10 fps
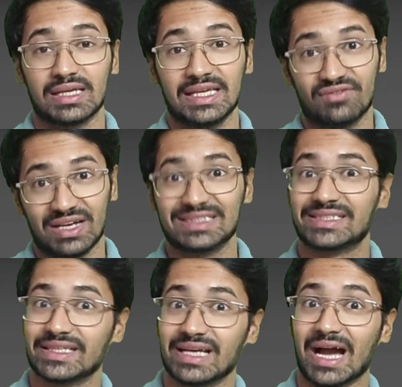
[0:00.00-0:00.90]
If I
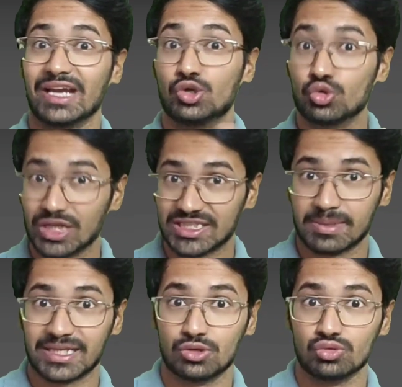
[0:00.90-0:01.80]
say I do
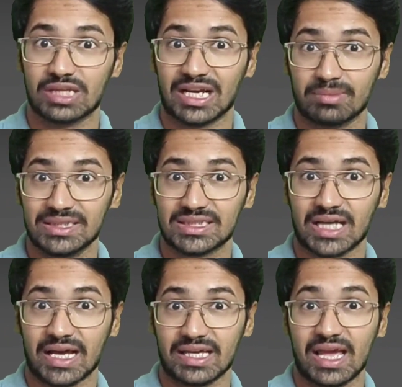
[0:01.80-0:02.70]
respect you, that means
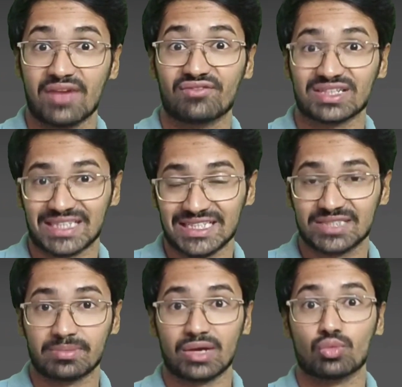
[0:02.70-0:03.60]
I
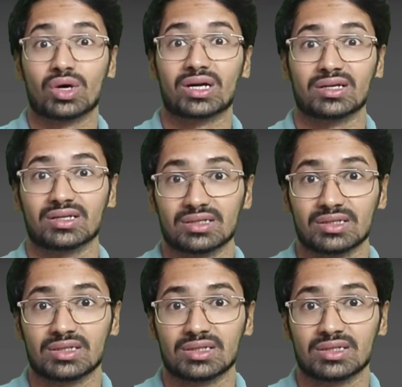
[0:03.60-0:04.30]
emphasize my word